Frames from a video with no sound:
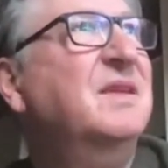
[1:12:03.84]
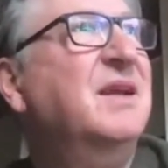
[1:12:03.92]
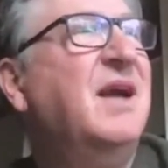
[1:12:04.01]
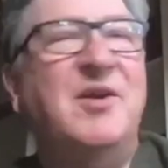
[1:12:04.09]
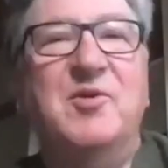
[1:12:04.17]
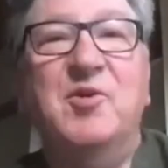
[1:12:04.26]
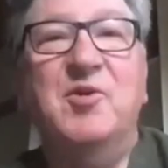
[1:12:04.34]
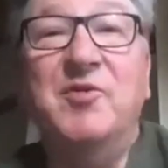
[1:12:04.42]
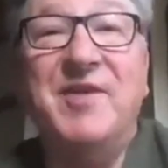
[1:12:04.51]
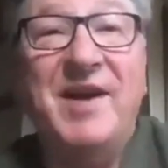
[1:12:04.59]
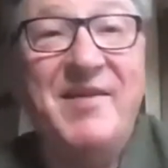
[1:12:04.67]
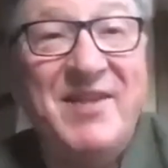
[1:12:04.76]
don't know if
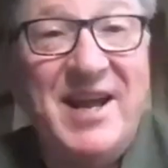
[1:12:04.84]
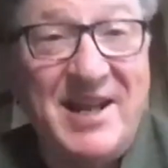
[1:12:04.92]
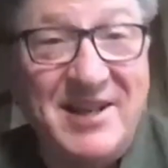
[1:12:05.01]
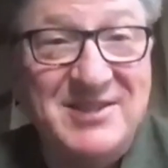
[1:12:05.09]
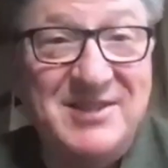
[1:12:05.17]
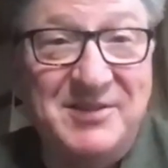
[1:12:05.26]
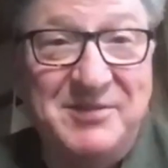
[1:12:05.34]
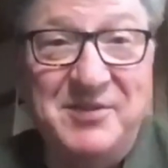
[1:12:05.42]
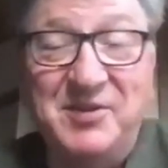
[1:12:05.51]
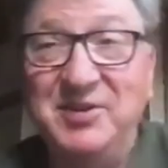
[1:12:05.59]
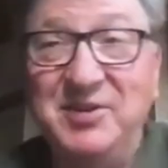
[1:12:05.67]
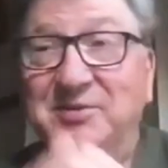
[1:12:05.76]
I have an answer
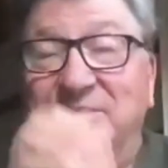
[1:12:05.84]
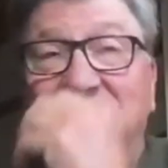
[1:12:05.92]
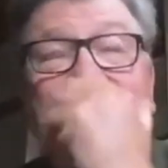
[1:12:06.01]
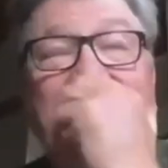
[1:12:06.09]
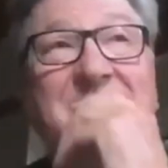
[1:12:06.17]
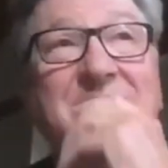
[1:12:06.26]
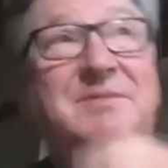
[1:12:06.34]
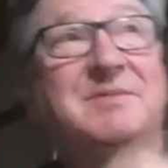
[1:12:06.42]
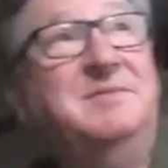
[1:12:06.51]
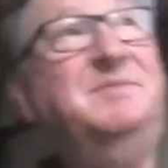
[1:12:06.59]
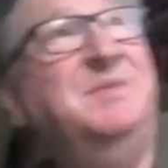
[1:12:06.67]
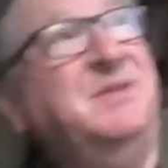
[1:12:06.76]
for you,
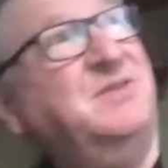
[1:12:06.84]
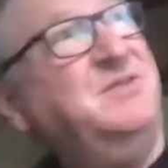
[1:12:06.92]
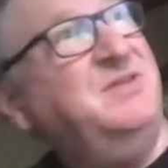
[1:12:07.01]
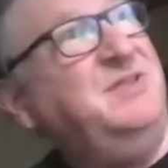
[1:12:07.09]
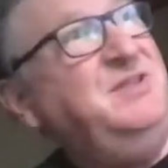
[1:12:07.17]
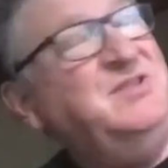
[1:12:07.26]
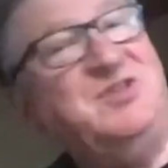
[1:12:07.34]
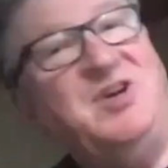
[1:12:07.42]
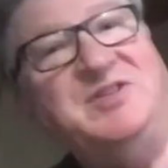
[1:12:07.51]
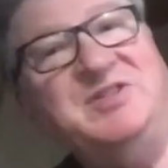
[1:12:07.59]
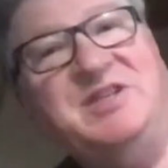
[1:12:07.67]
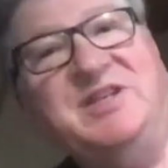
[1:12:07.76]
because each
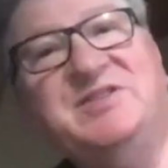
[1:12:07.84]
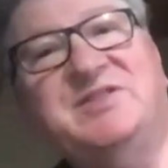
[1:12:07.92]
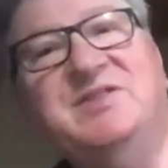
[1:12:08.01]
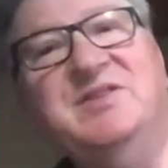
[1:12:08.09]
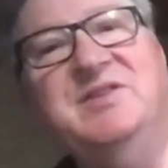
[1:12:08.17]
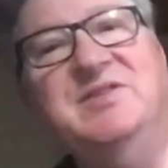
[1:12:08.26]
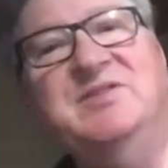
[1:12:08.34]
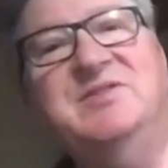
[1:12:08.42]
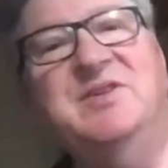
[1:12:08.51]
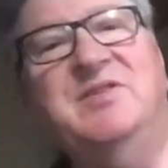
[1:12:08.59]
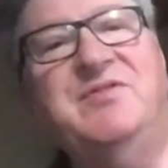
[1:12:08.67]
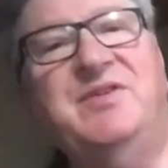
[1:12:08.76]
context is
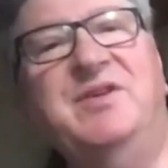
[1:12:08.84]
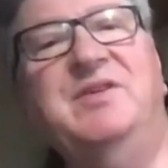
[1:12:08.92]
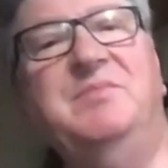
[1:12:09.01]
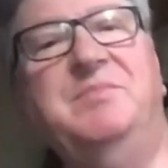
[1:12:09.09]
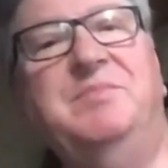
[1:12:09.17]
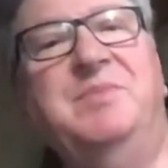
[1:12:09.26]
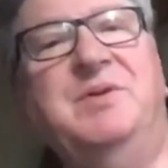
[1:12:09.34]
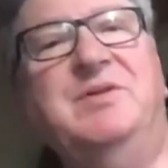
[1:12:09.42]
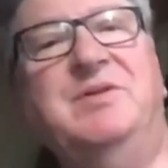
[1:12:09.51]
different, but